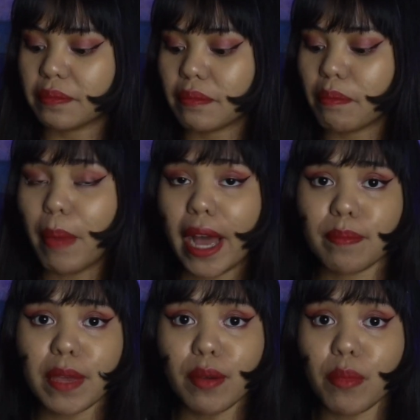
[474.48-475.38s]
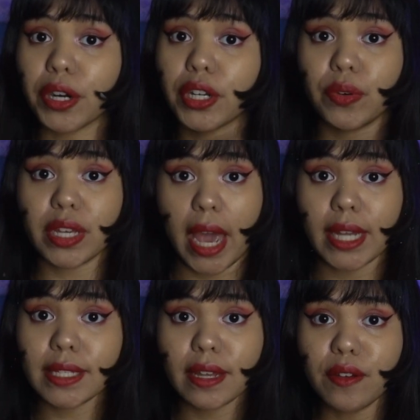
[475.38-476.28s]
by being more
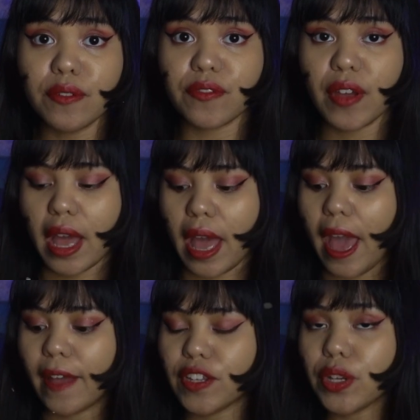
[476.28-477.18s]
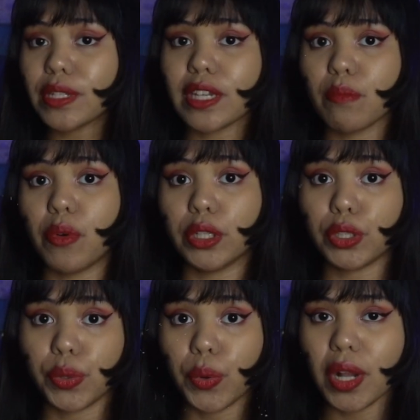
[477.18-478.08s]
creative and using more
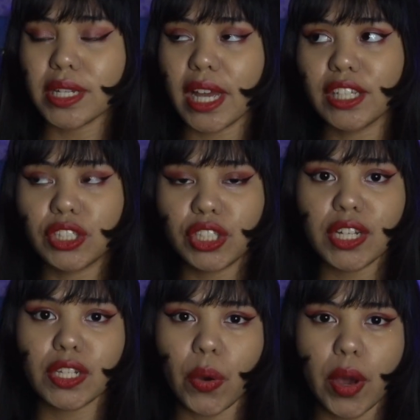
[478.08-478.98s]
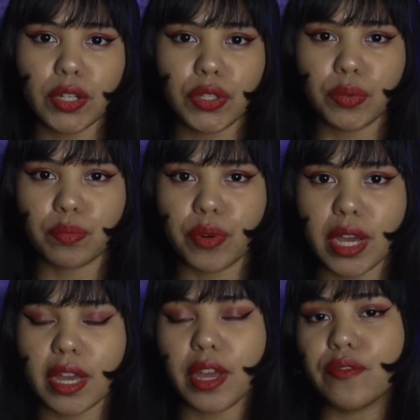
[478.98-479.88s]
tools, it's just going to
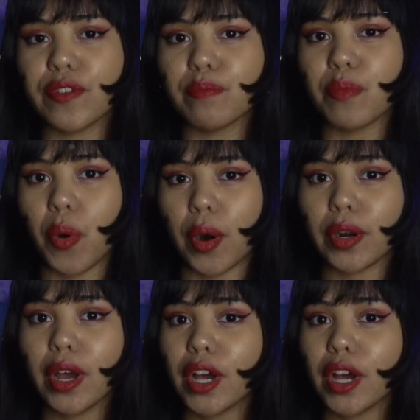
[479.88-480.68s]
bring even more